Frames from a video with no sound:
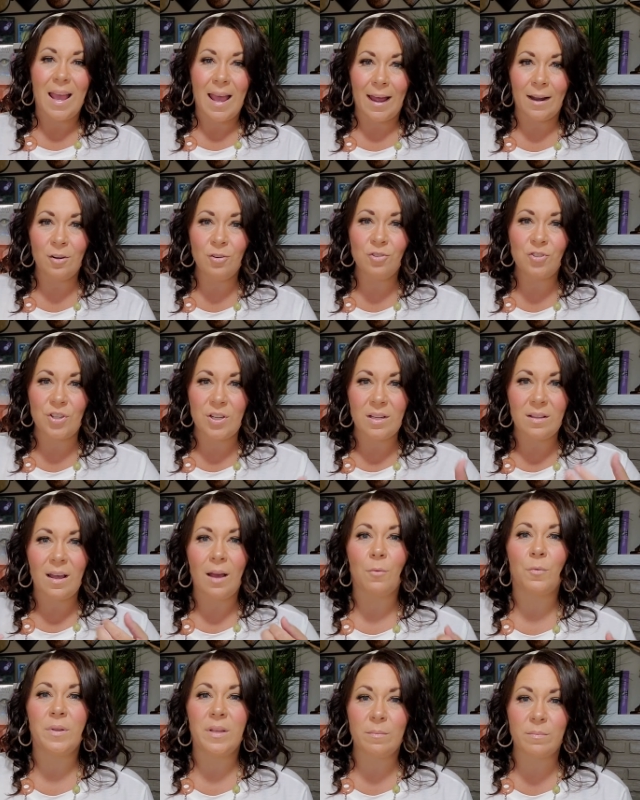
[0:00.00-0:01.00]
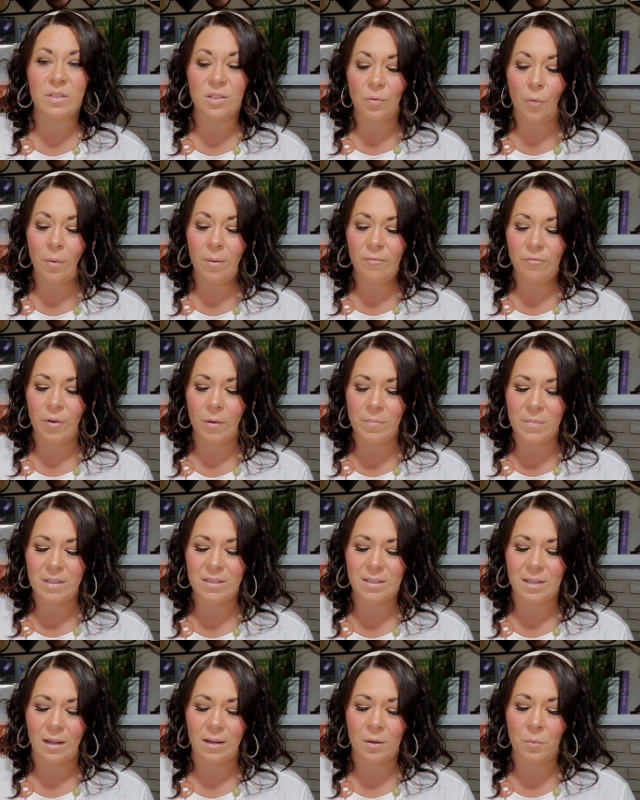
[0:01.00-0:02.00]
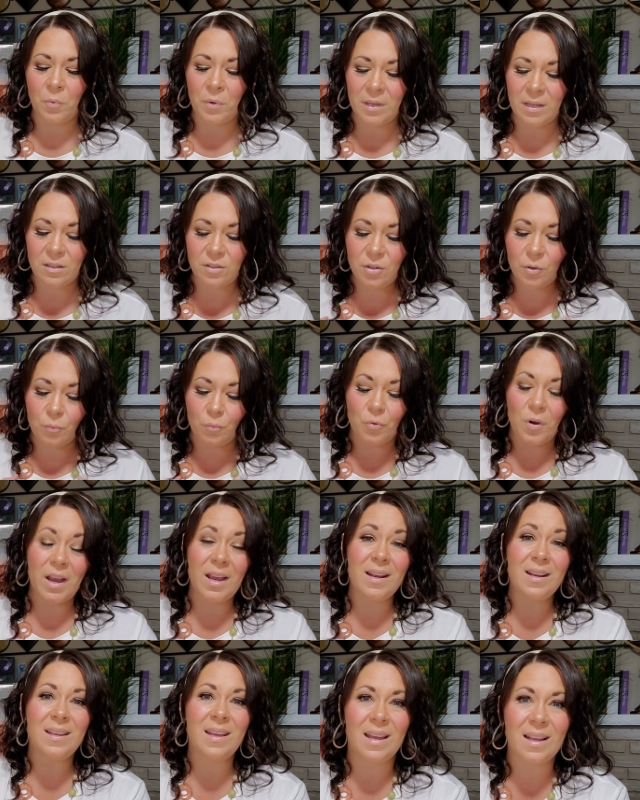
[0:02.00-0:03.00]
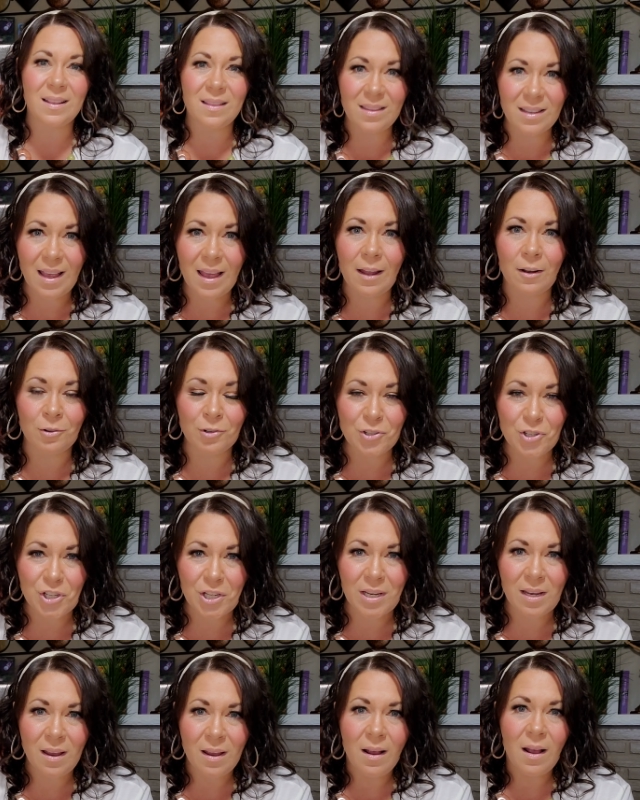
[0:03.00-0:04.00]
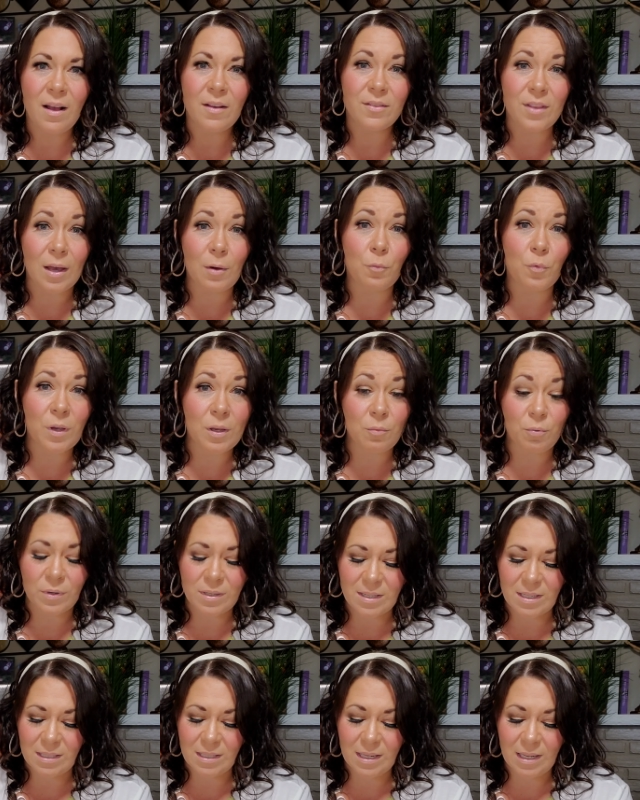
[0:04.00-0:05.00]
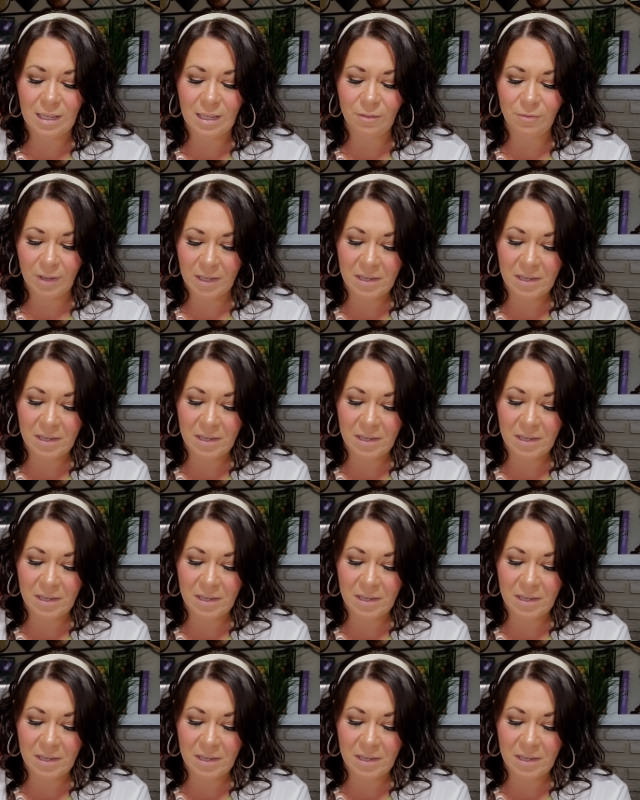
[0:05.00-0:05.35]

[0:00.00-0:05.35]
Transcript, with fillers: energy that we absorb from the sun and we need to radiate the energy that we receive.